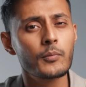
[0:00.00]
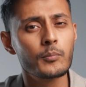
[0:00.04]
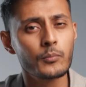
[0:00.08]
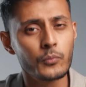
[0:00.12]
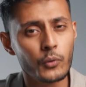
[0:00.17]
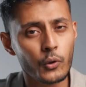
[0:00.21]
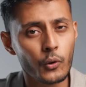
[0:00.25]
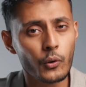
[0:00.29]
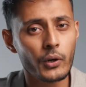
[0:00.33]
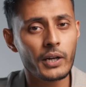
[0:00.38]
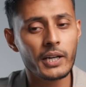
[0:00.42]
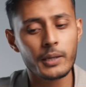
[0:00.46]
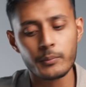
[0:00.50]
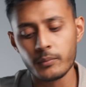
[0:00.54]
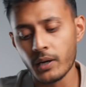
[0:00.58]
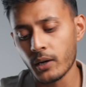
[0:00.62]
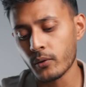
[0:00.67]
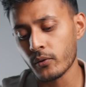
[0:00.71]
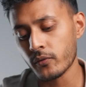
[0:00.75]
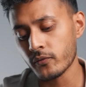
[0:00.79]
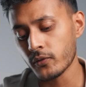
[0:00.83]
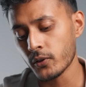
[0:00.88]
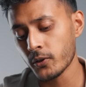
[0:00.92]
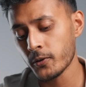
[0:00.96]
more in my
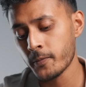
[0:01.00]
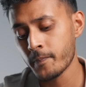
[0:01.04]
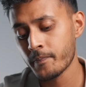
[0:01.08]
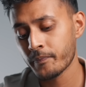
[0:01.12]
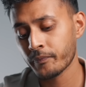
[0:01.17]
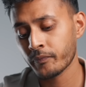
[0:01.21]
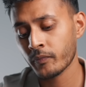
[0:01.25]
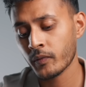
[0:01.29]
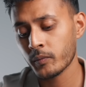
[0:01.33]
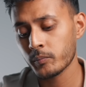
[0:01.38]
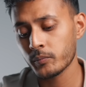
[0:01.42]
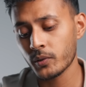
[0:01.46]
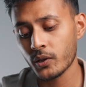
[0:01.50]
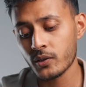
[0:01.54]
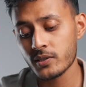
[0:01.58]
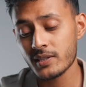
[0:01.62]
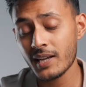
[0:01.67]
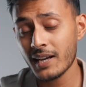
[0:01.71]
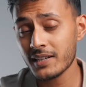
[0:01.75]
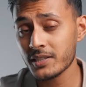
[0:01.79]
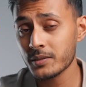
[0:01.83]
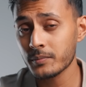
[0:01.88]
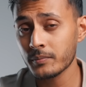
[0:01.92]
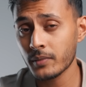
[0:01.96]
review, because the
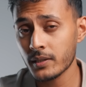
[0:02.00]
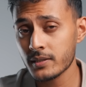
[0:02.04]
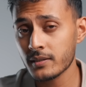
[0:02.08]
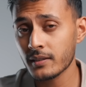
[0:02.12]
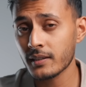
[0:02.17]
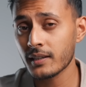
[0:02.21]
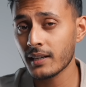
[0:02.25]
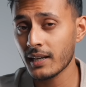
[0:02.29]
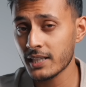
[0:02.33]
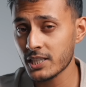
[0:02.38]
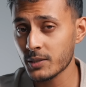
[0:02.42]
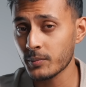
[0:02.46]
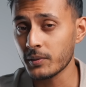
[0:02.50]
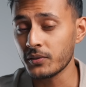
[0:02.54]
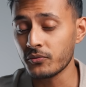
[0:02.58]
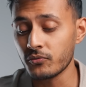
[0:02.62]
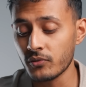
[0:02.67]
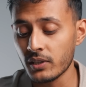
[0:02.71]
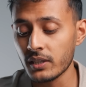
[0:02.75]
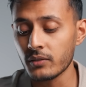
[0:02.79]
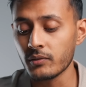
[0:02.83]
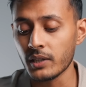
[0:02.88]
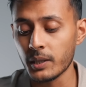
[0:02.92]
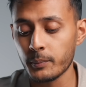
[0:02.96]
action button can actually be
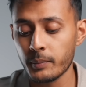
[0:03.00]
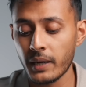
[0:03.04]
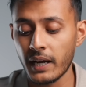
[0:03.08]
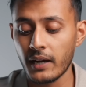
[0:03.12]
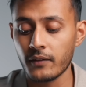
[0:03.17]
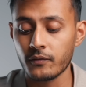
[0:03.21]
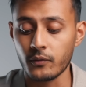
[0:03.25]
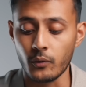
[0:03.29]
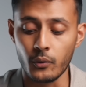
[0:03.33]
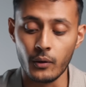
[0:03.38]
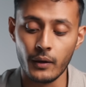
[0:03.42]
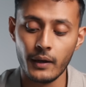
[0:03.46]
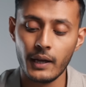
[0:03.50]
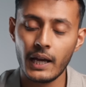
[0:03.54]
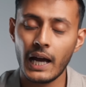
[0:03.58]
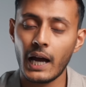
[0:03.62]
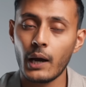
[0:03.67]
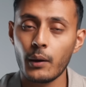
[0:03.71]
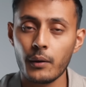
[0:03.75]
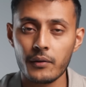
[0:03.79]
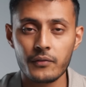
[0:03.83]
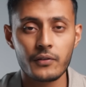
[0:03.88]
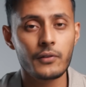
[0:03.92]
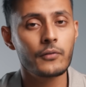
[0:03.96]
really, really powerful.
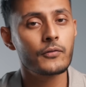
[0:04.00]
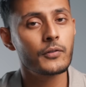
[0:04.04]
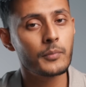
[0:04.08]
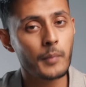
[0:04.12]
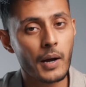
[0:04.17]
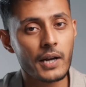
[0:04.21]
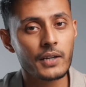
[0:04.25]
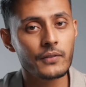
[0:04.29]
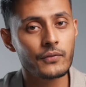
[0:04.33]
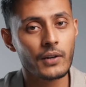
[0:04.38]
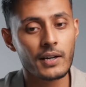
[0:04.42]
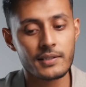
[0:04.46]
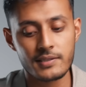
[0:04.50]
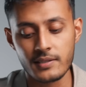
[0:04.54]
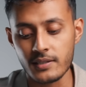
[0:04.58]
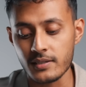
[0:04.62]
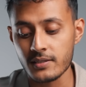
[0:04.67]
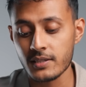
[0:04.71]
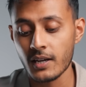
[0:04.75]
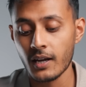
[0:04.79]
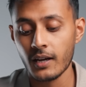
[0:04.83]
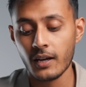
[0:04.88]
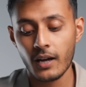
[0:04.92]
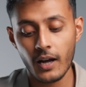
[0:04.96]
However, for my
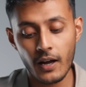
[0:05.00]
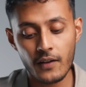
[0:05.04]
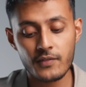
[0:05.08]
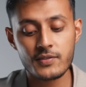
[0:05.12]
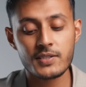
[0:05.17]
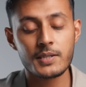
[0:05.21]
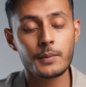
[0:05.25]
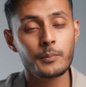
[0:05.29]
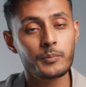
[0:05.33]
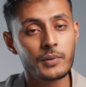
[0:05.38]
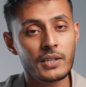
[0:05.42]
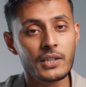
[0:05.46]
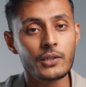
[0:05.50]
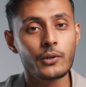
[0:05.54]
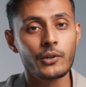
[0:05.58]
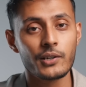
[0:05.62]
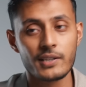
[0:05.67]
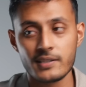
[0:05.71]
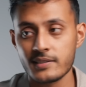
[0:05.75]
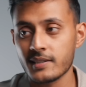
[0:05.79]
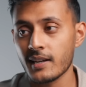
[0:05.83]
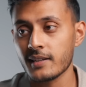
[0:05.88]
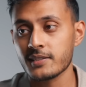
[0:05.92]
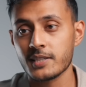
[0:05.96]
devices, I've simply got it
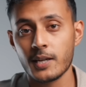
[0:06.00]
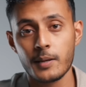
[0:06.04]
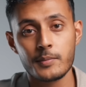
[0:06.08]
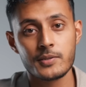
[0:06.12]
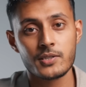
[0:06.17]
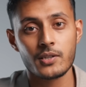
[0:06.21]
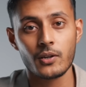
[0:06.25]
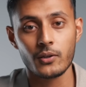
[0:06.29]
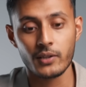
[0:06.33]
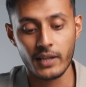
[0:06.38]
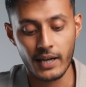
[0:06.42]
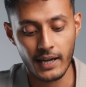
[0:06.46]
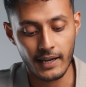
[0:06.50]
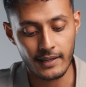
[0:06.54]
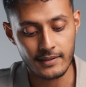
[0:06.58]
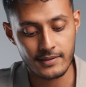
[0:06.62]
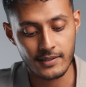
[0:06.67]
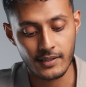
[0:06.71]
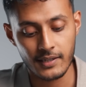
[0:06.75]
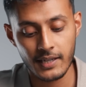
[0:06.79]
set up so that it's the